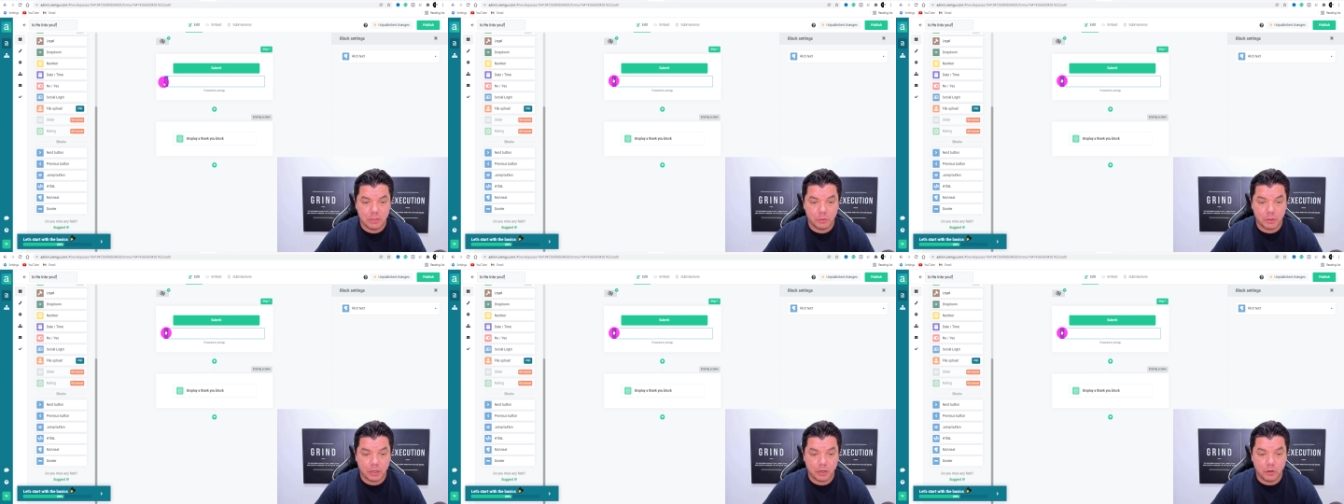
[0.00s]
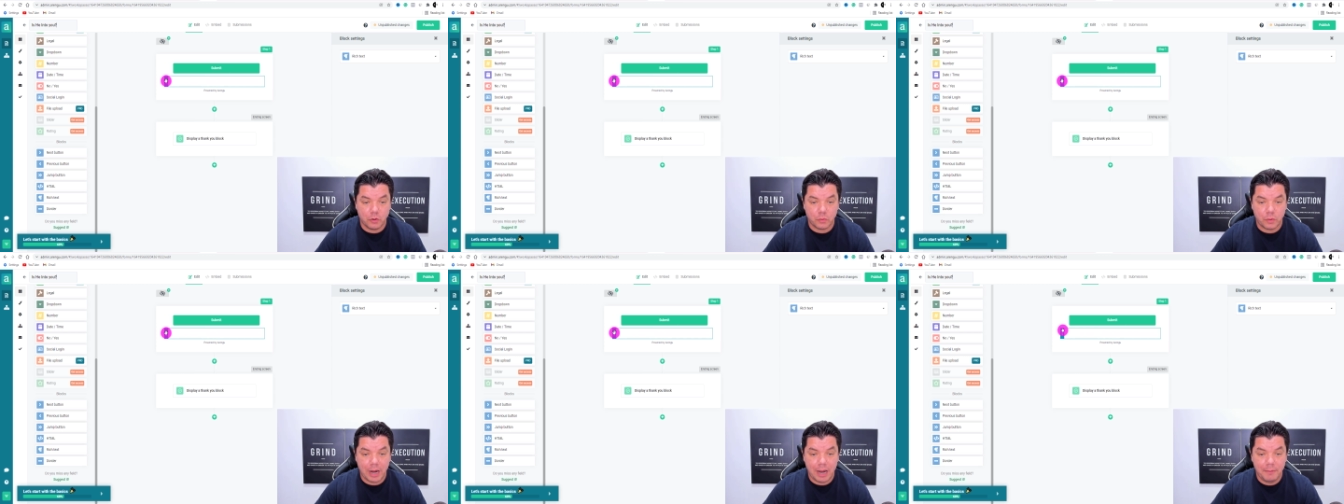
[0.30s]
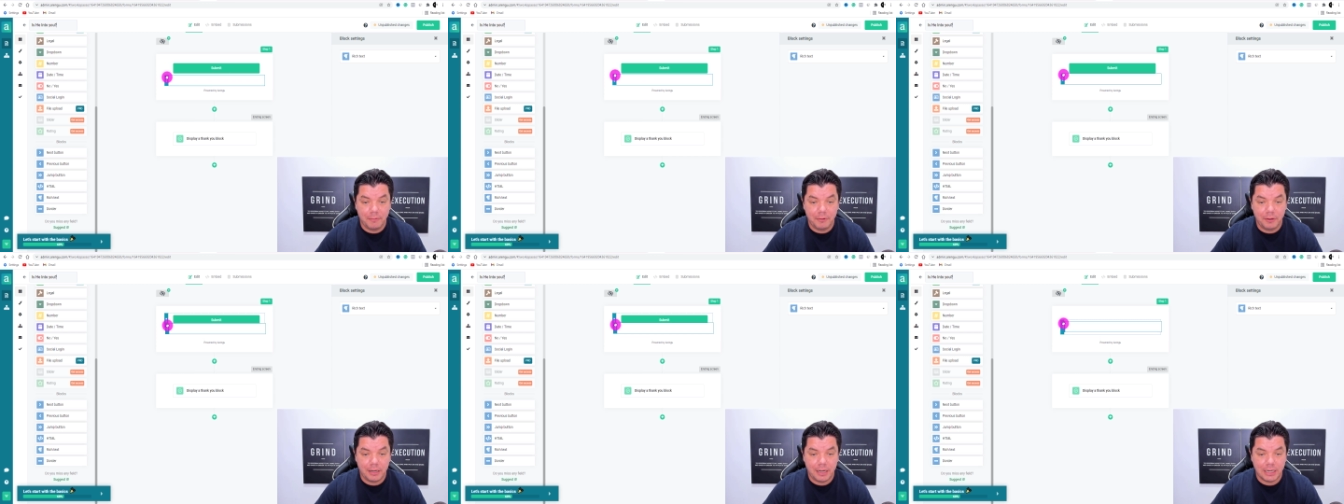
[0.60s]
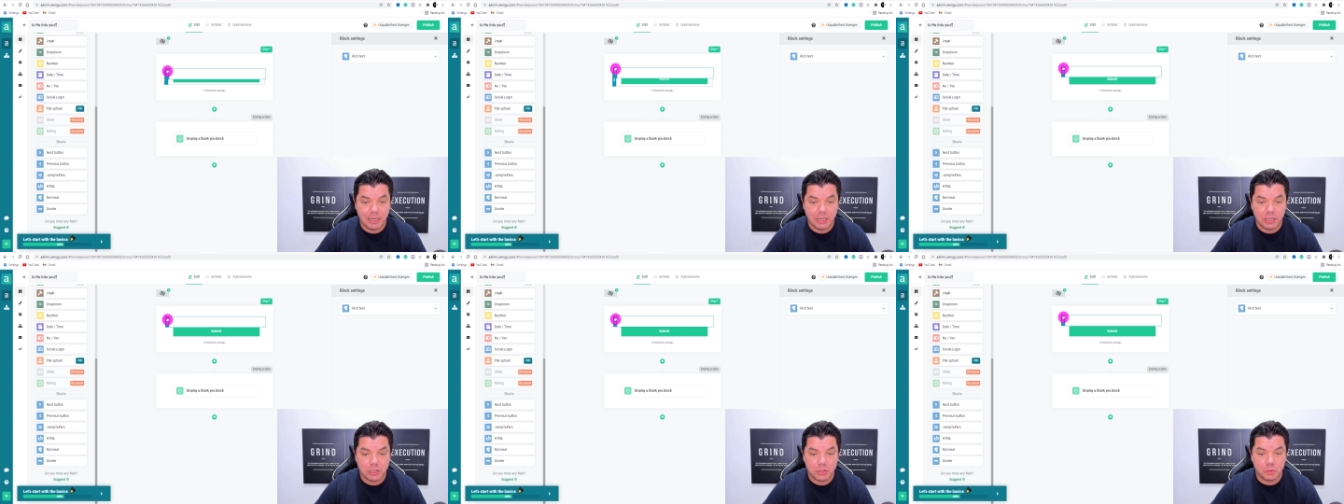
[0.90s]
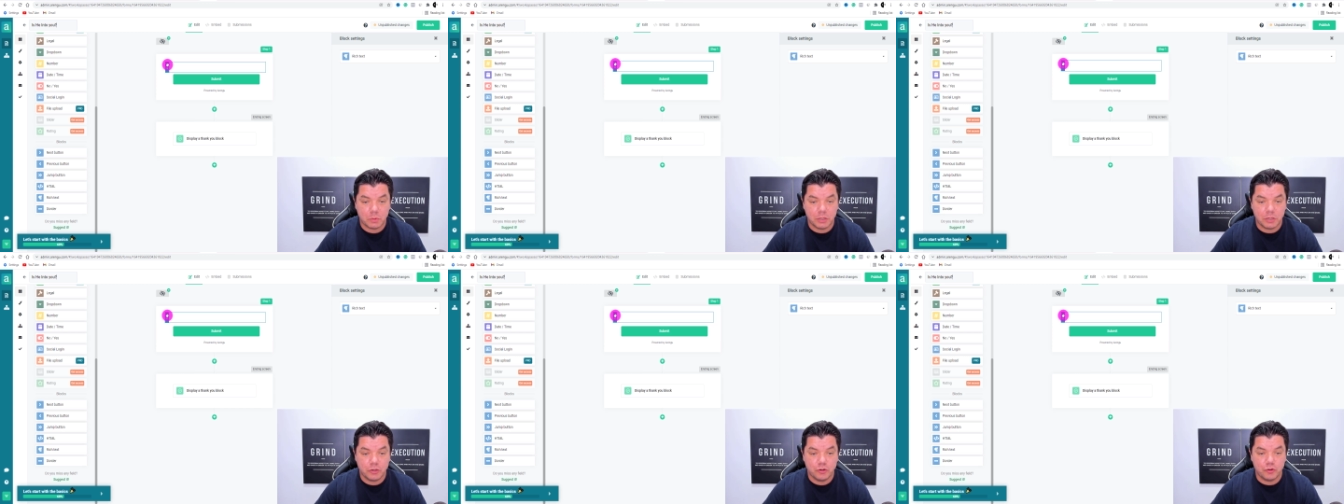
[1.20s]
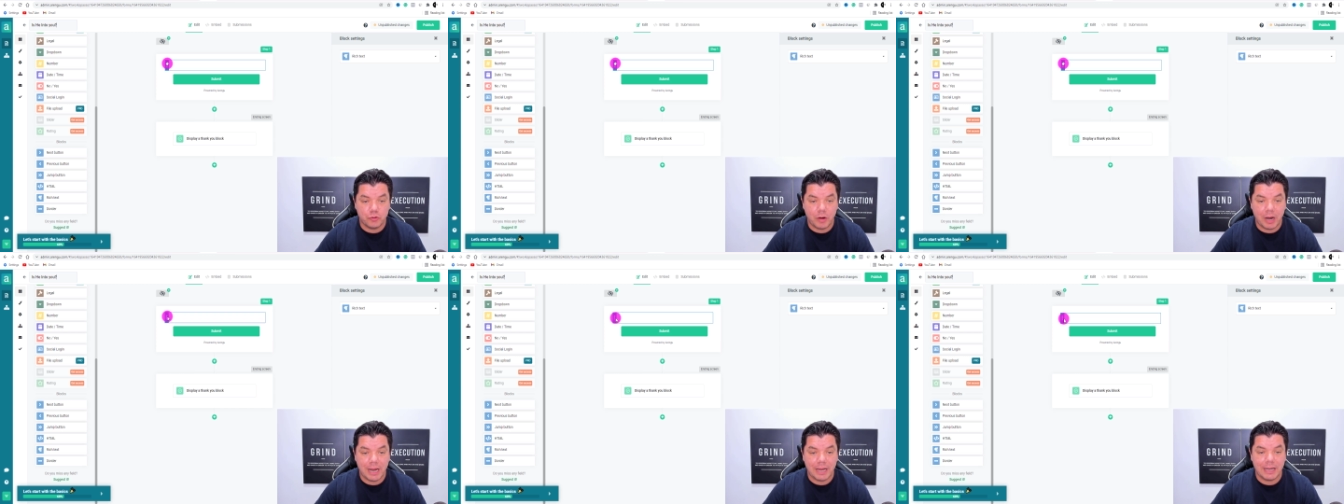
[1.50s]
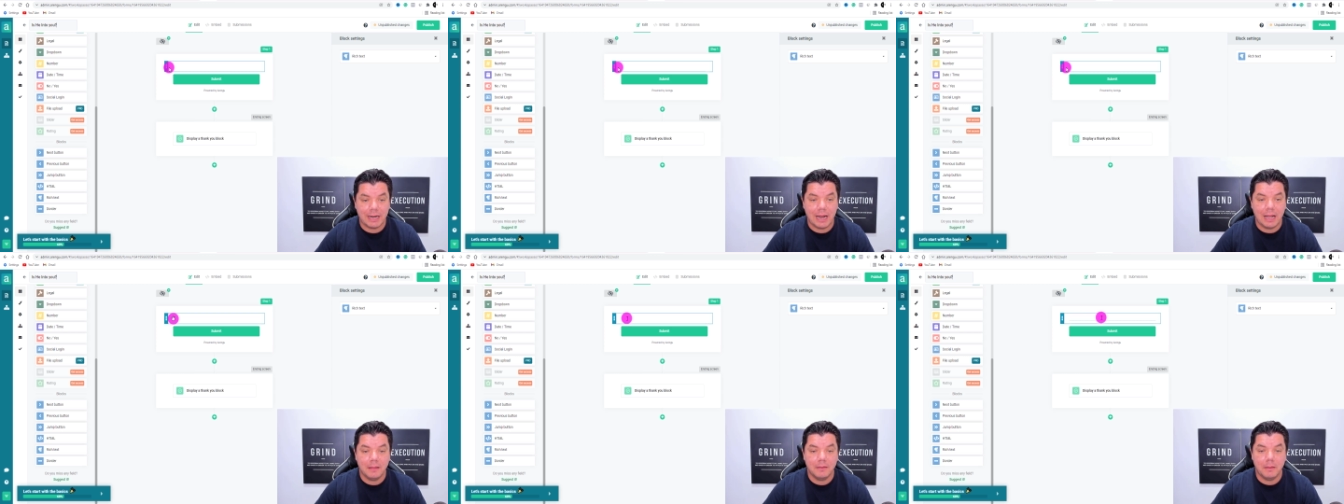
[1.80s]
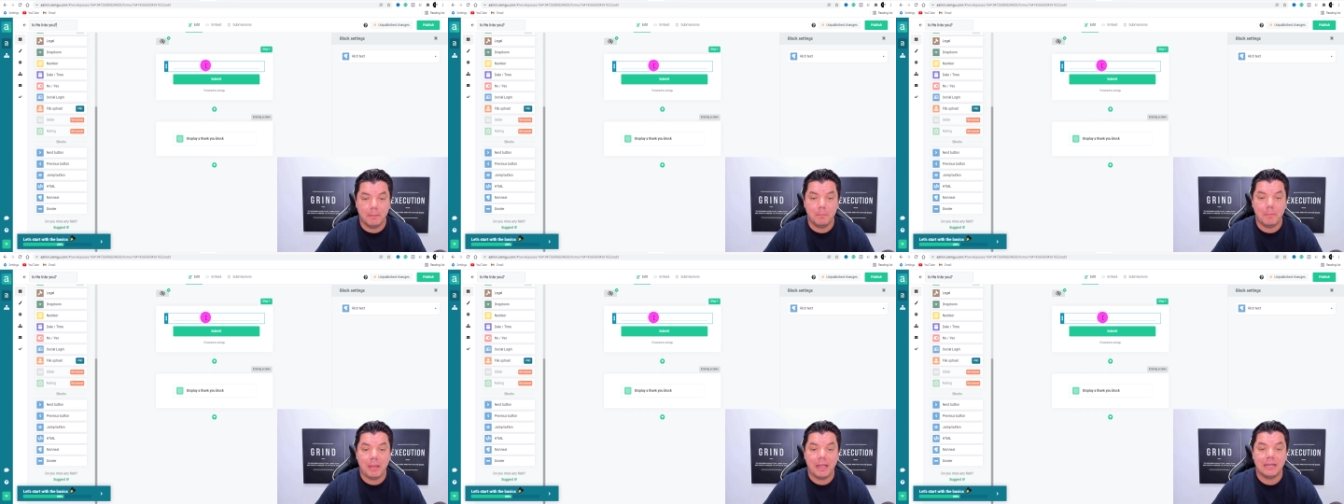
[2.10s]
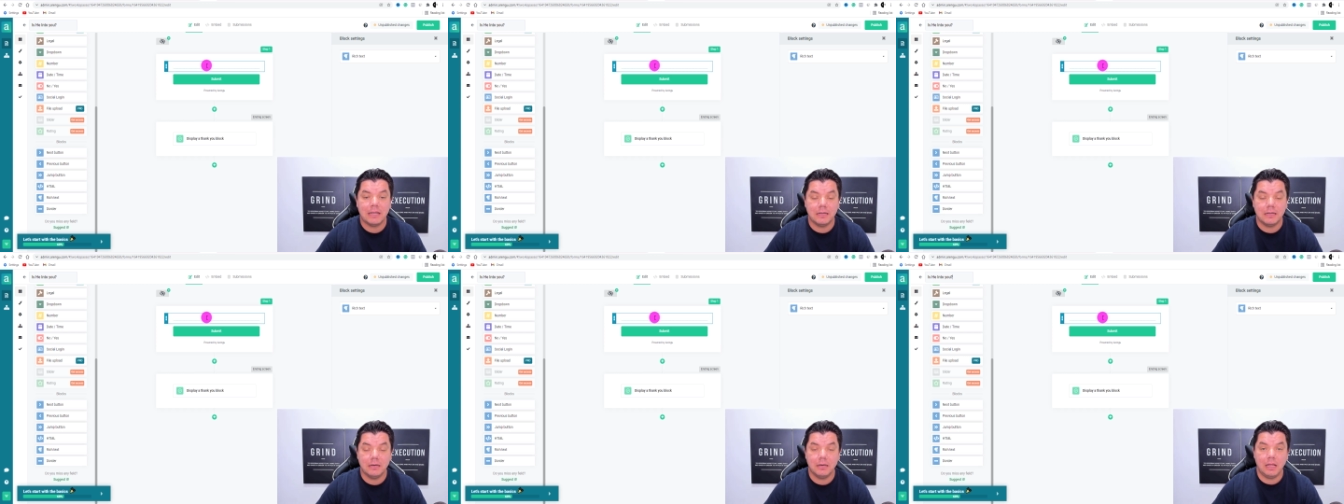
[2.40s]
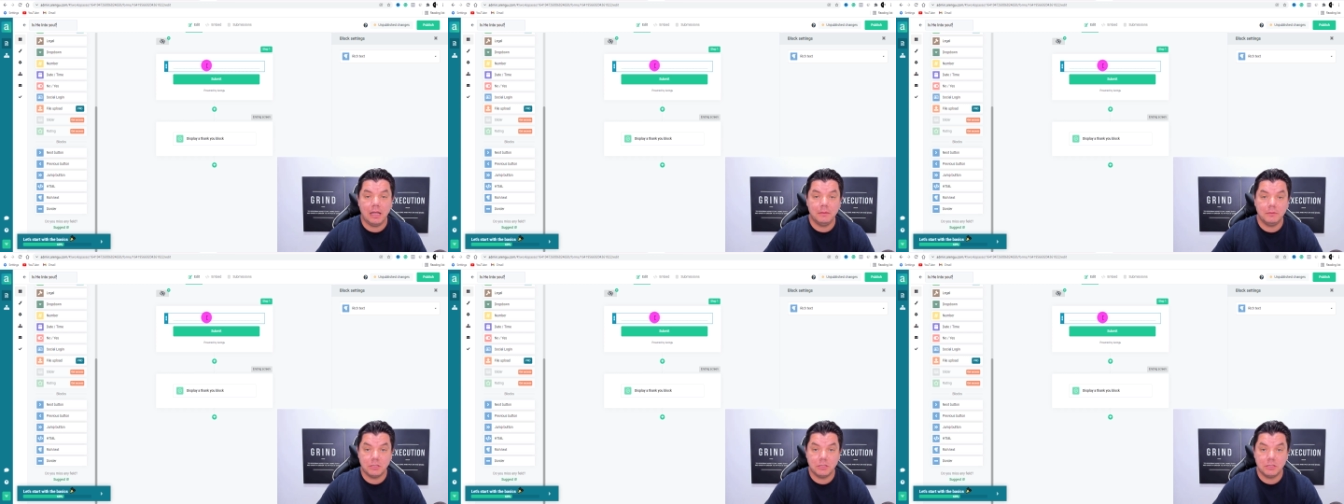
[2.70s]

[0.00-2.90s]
You wanna grab it and you just wanna drag it and make it